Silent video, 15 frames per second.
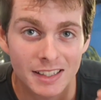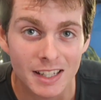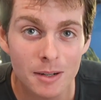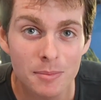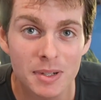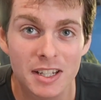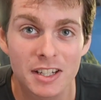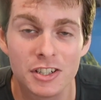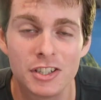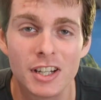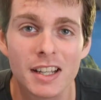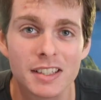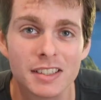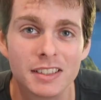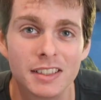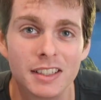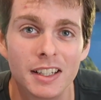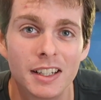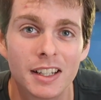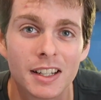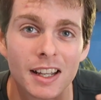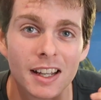can be ingested
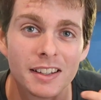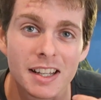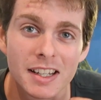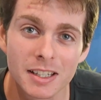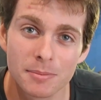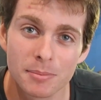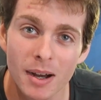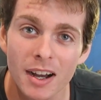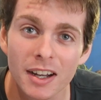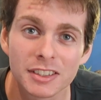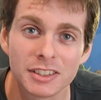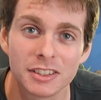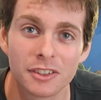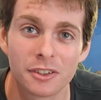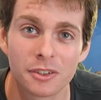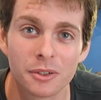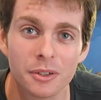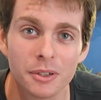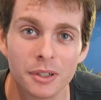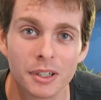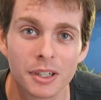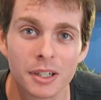and they can pass it
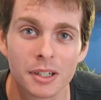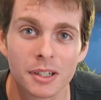through.